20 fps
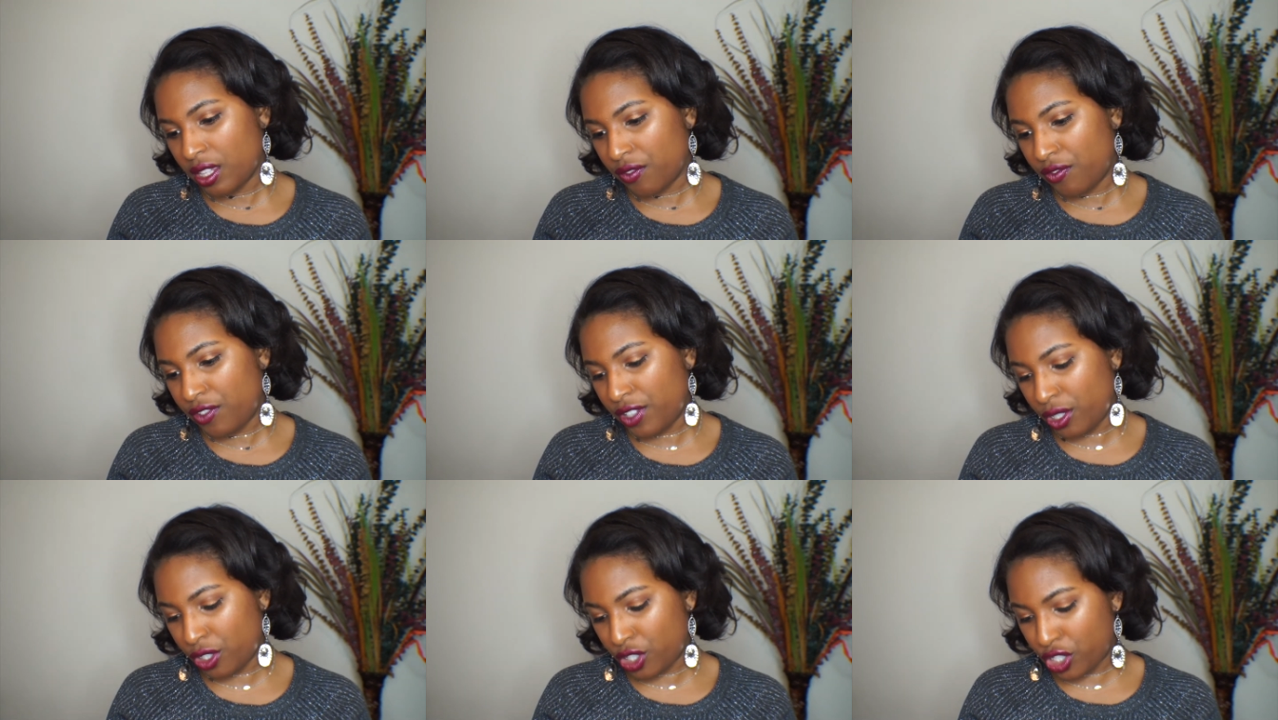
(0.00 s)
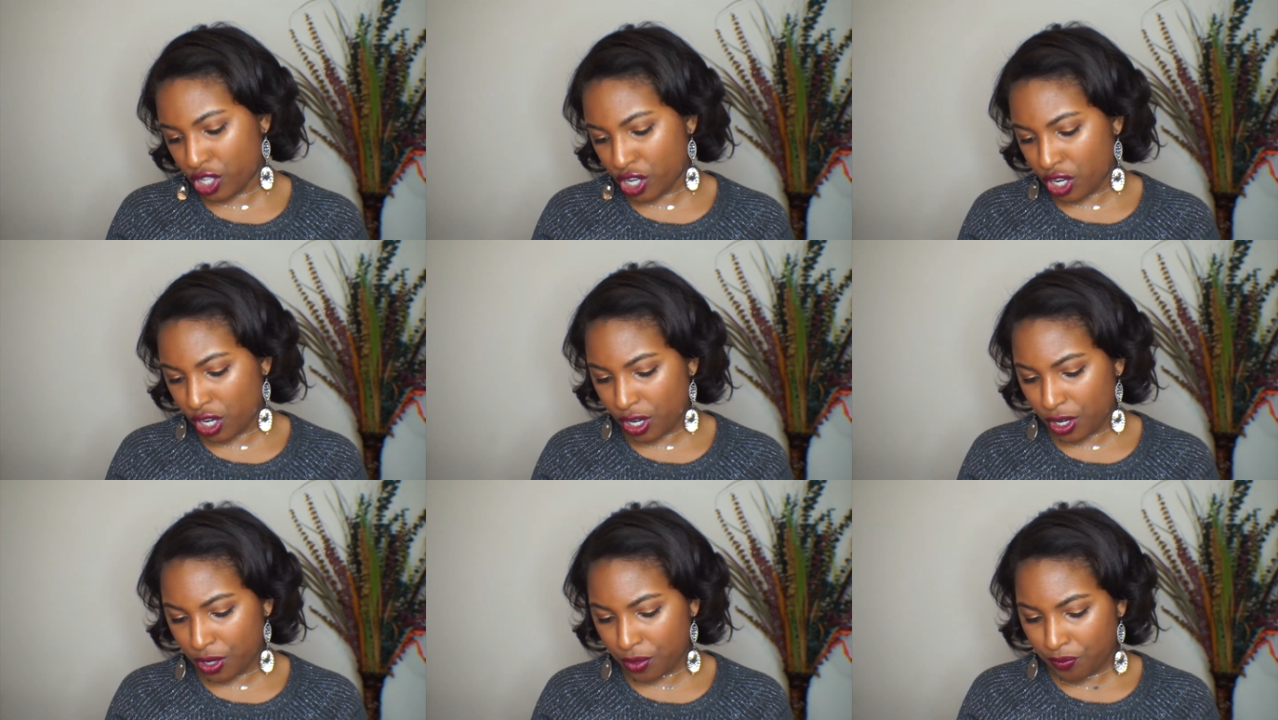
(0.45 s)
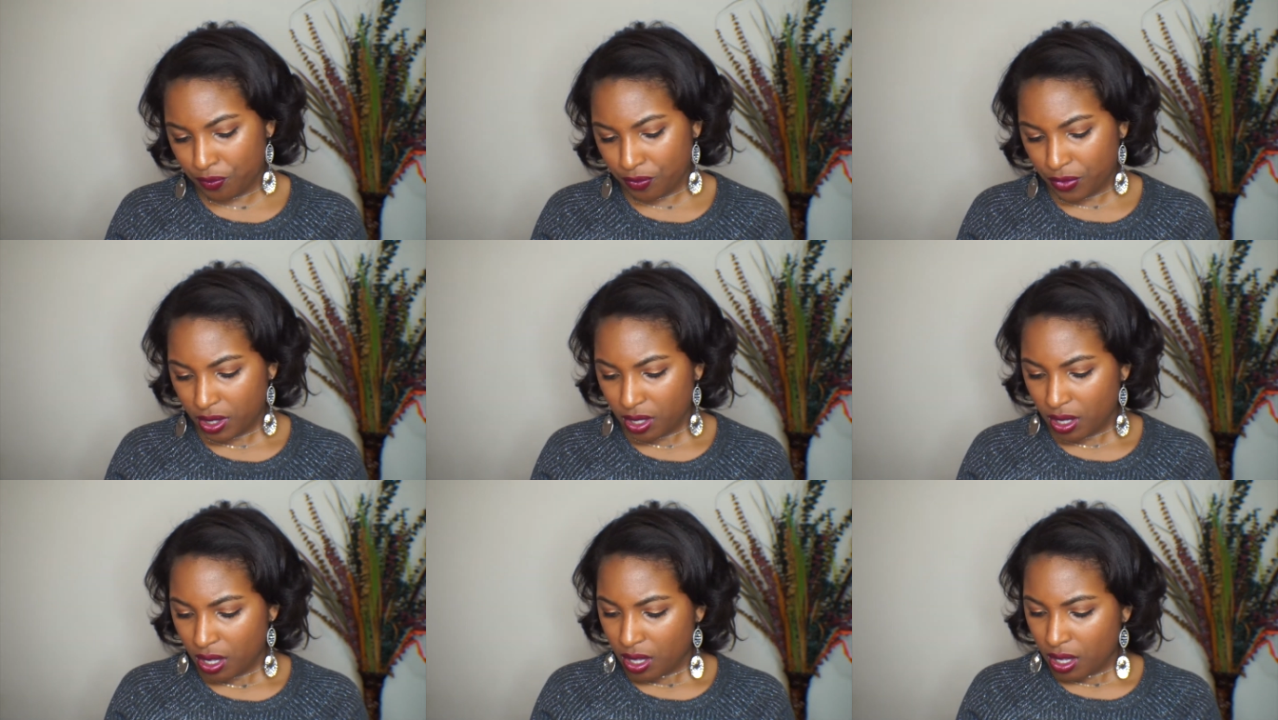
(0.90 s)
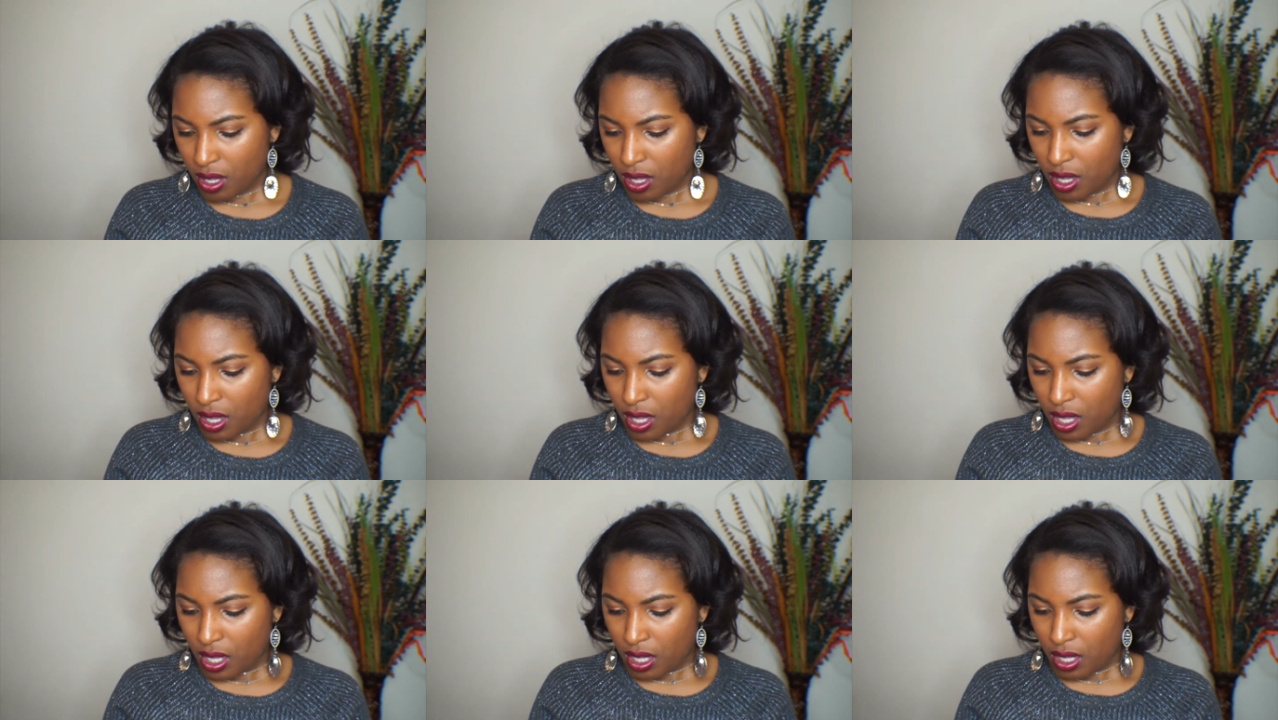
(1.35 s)
future.
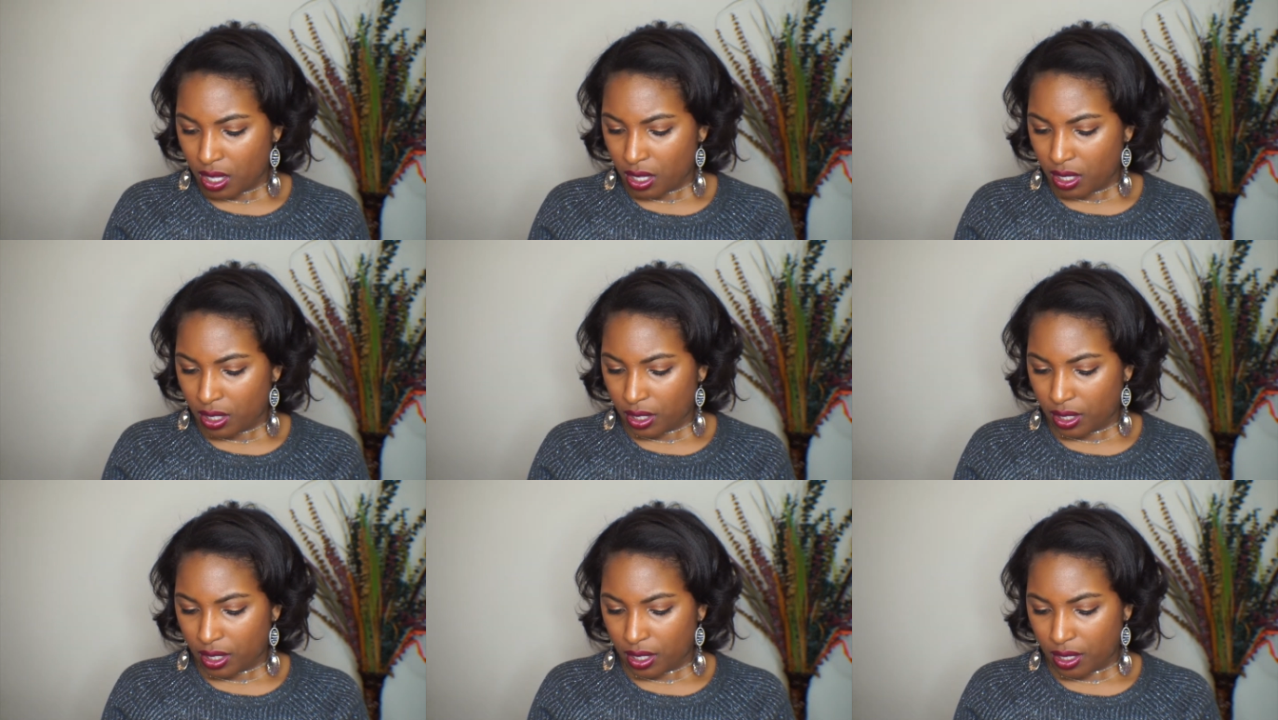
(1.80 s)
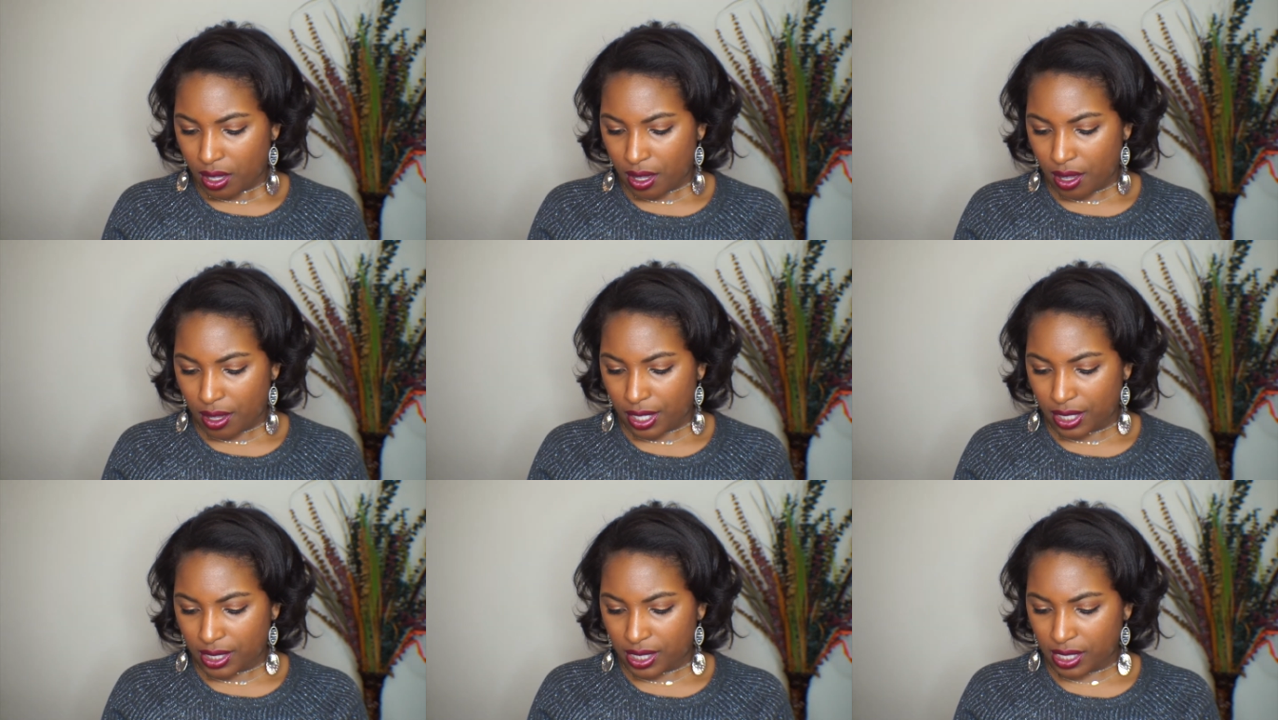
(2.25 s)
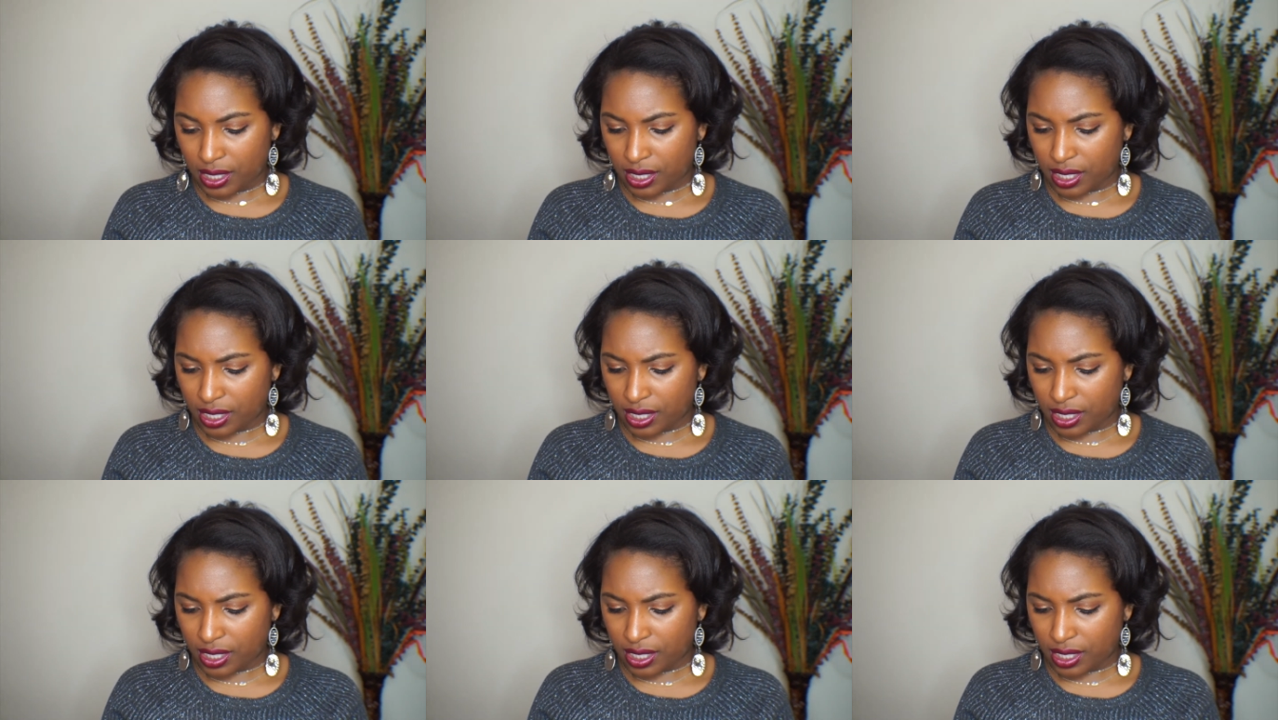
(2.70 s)
Uh, it says